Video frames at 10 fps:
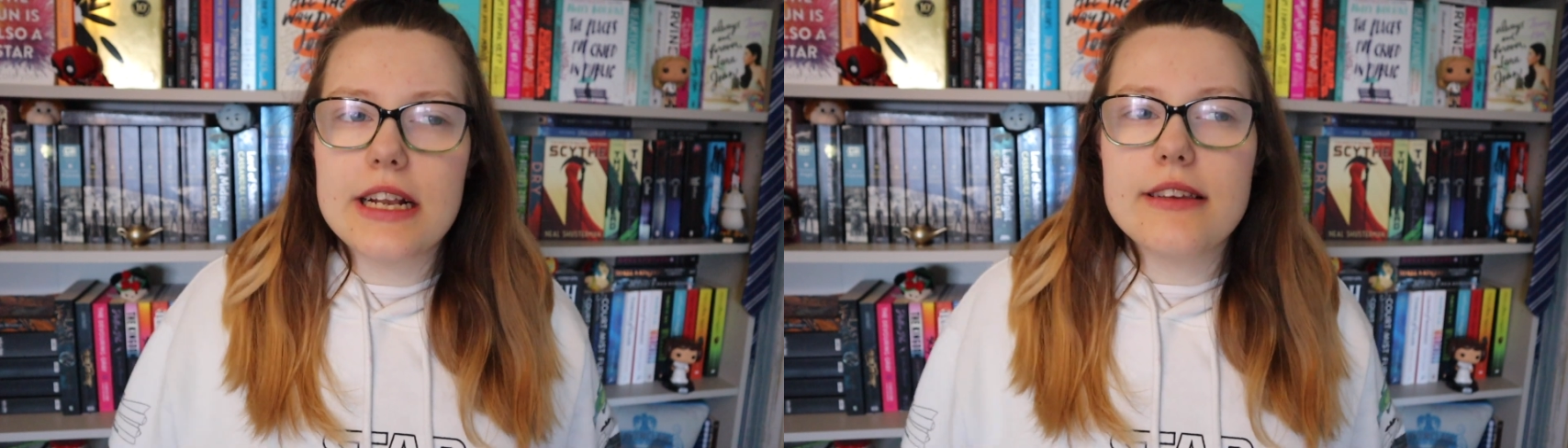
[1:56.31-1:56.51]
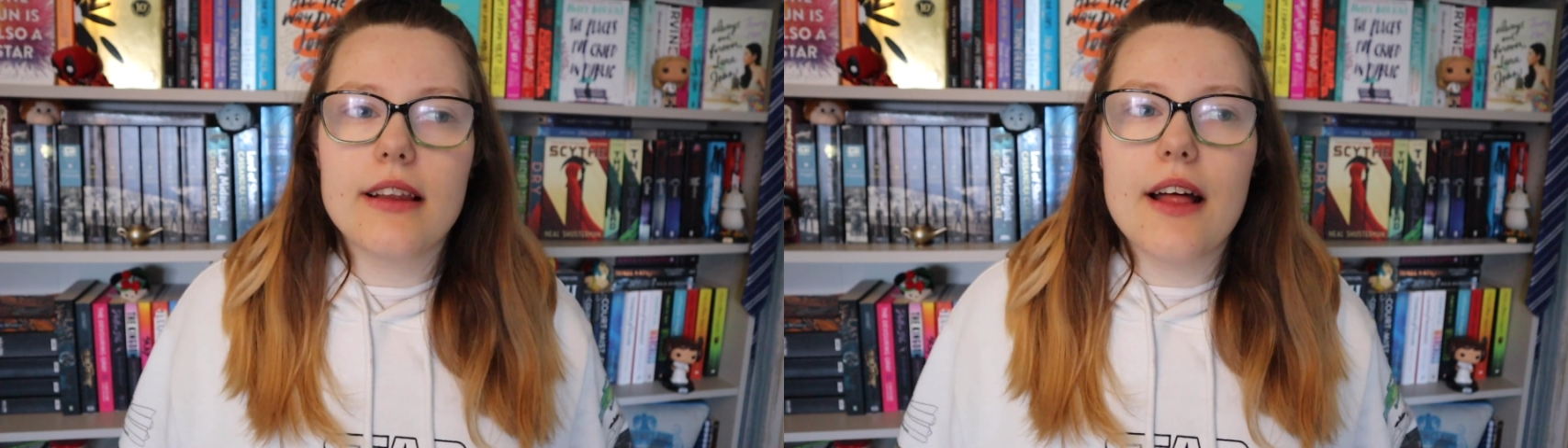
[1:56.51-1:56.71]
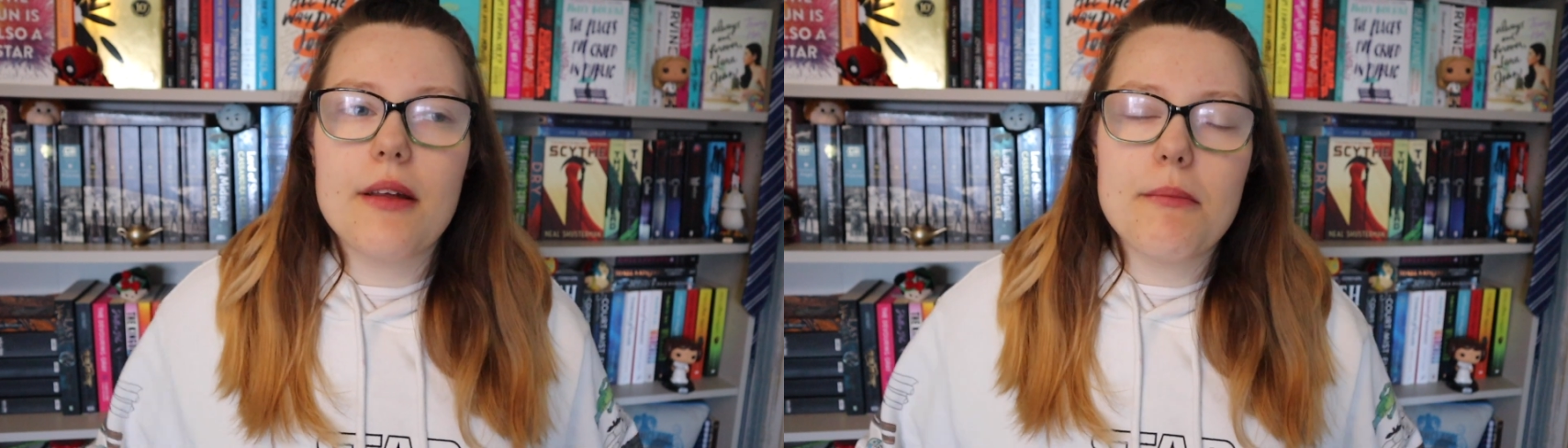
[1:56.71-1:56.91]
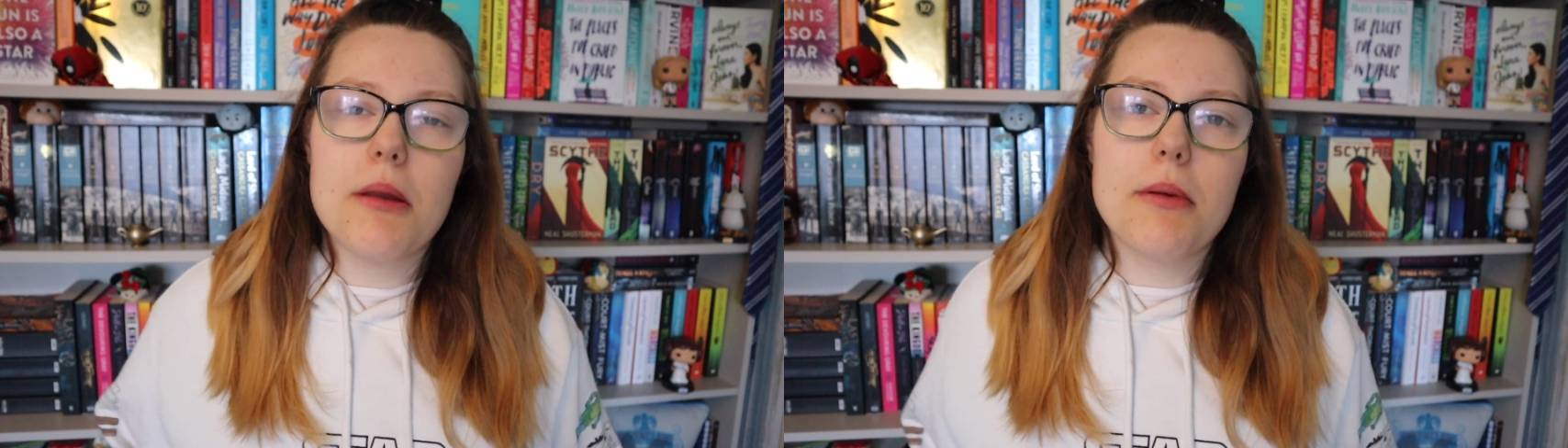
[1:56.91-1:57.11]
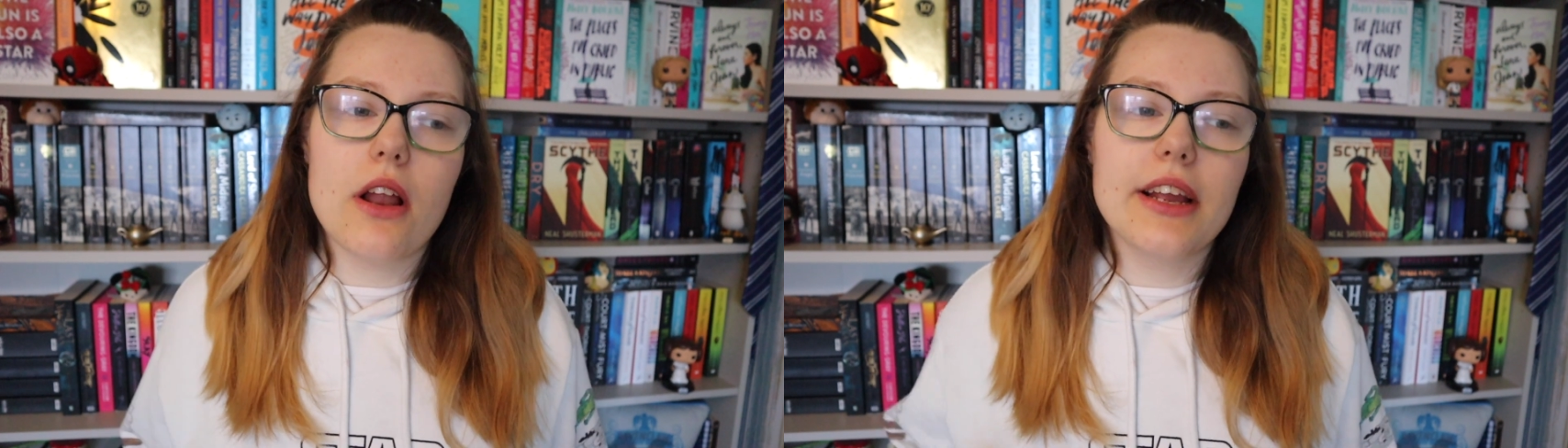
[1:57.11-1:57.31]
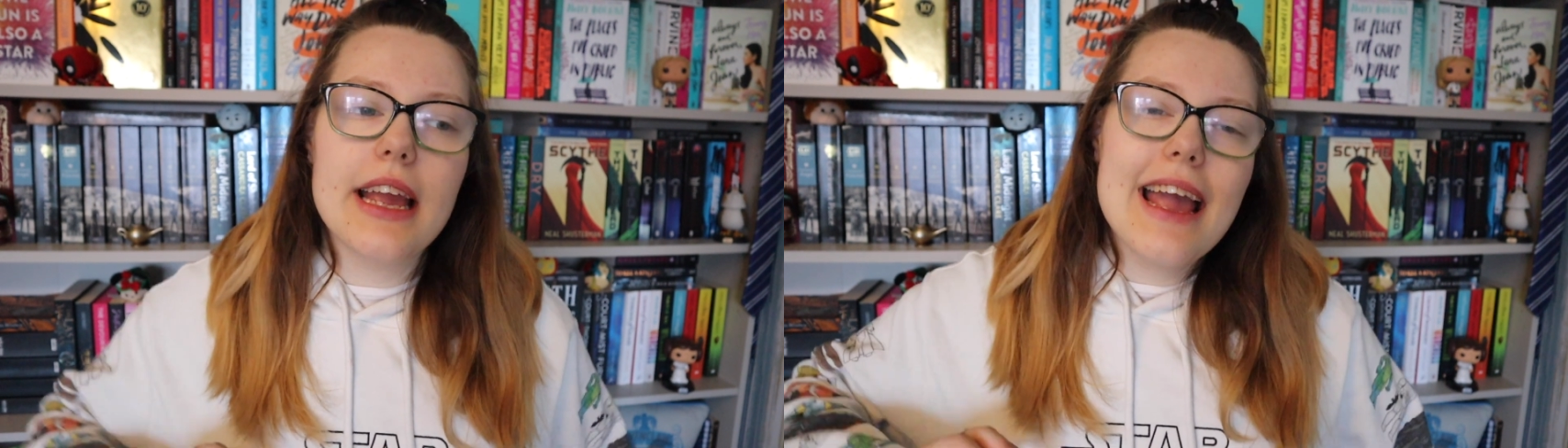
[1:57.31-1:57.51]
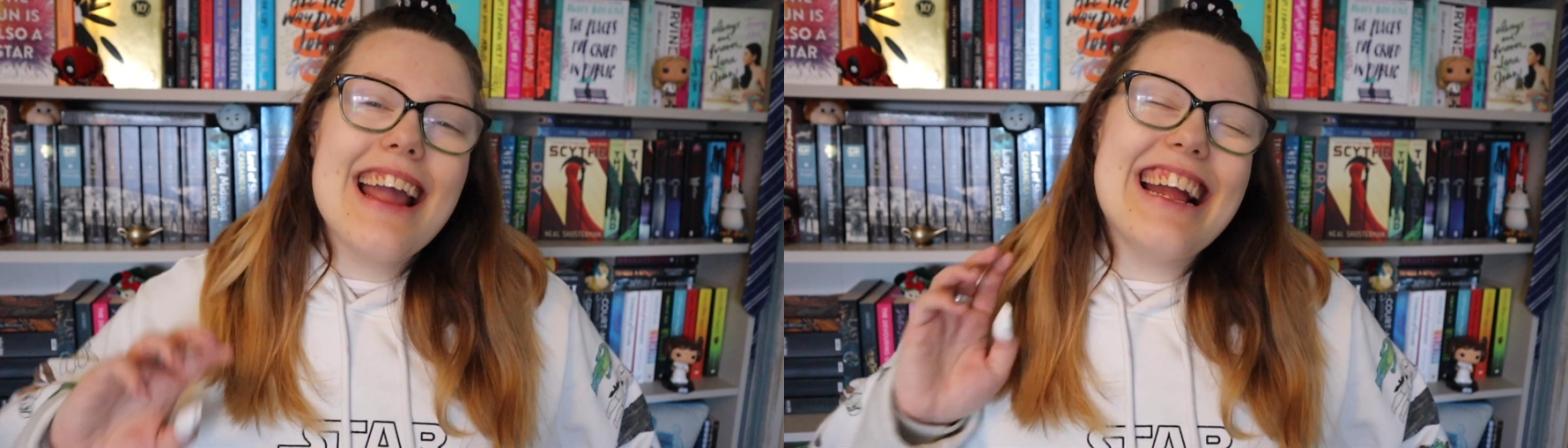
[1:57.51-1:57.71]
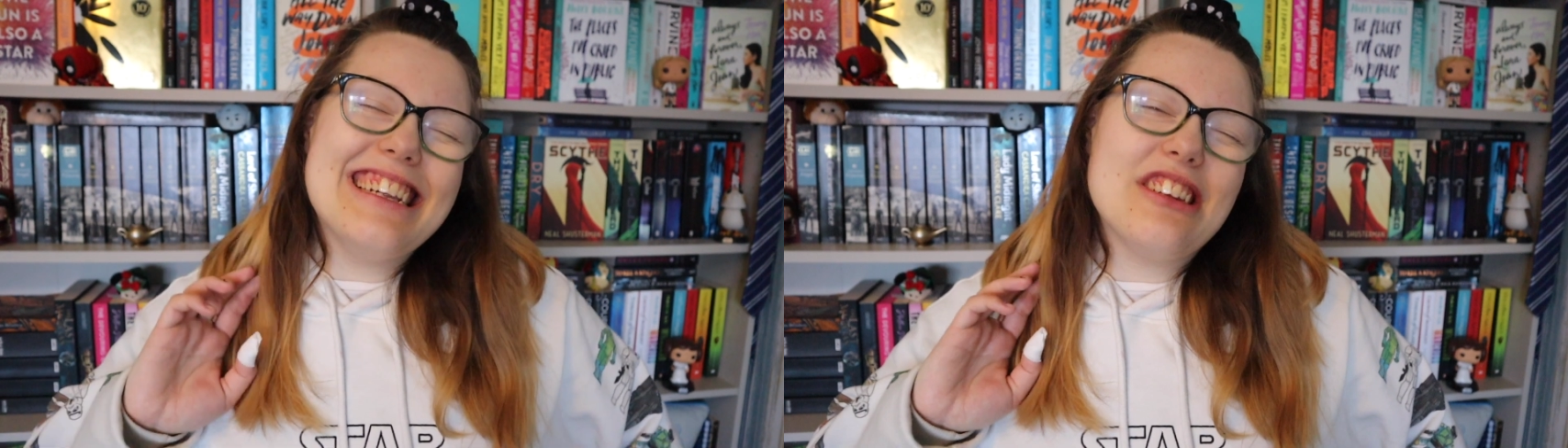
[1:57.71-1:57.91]
into that then maybe like
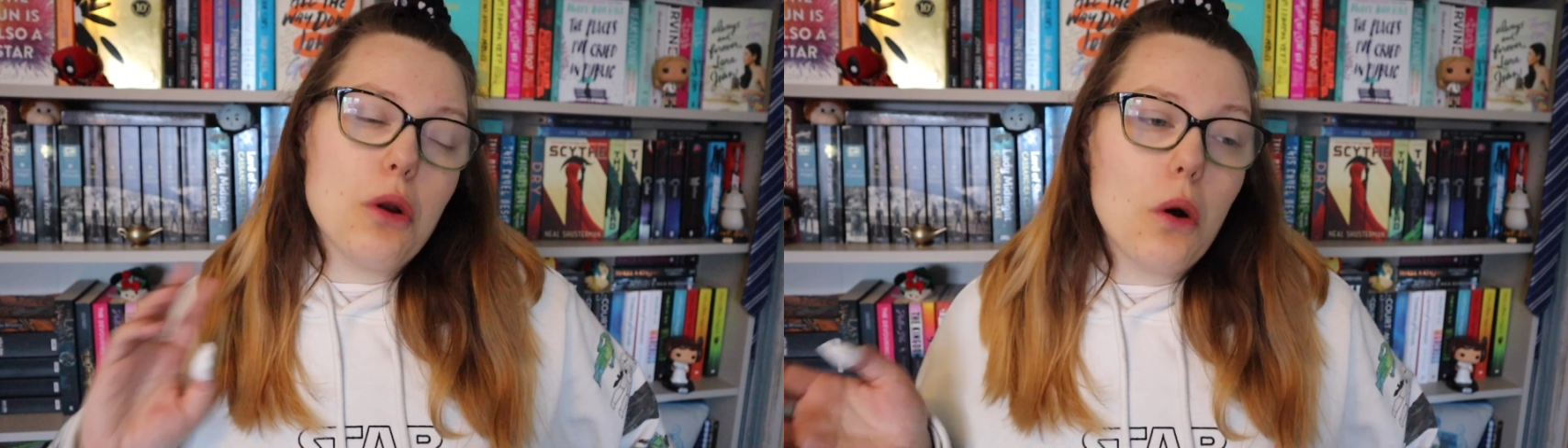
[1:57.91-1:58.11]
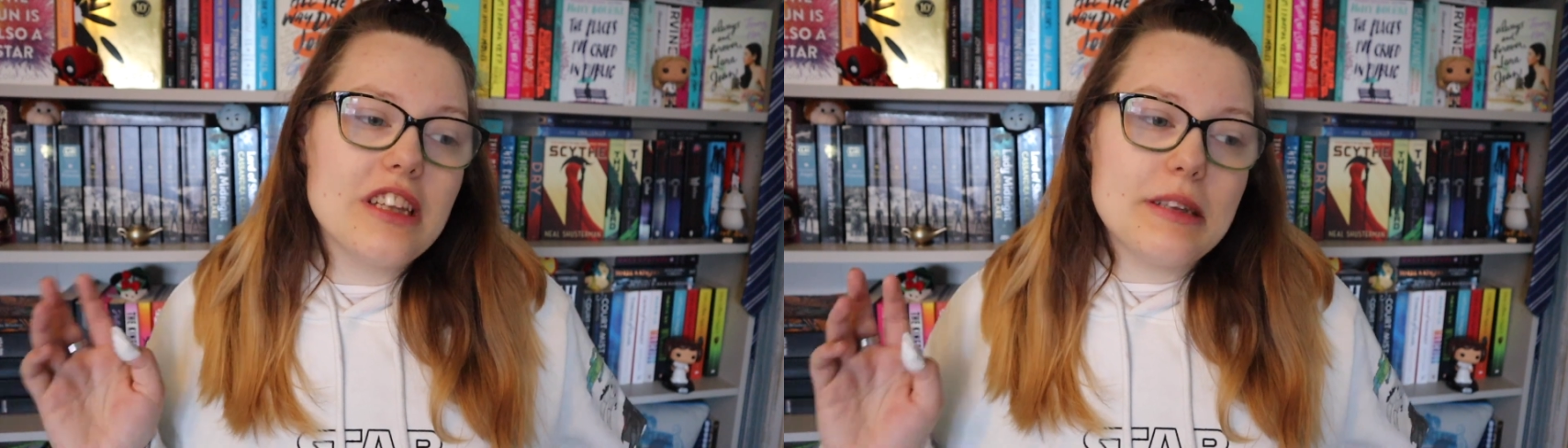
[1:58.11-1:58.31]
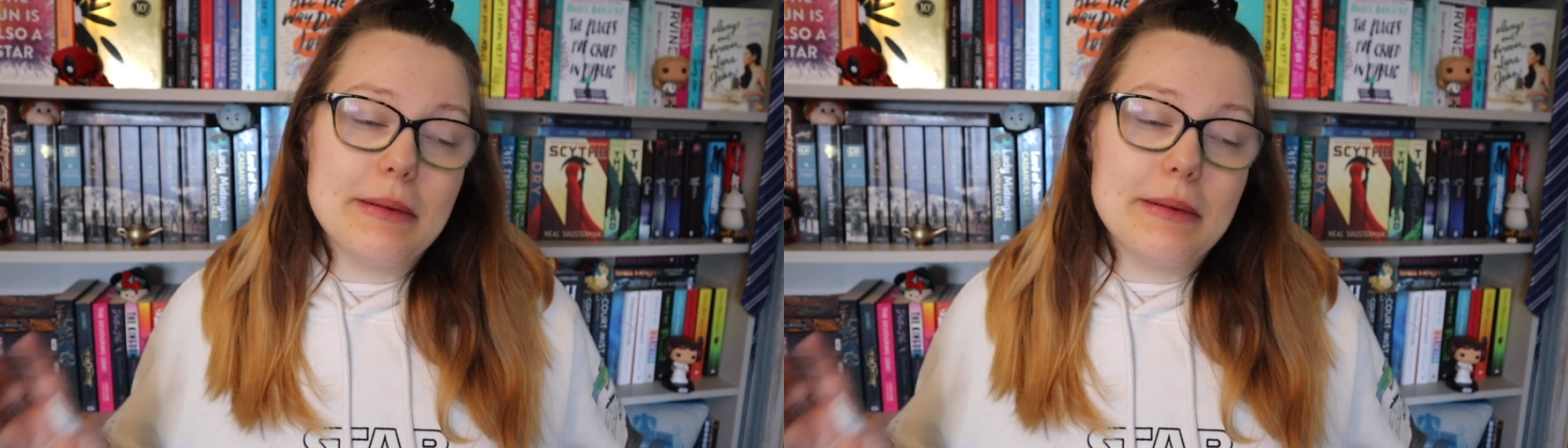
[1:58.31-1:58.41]
it's not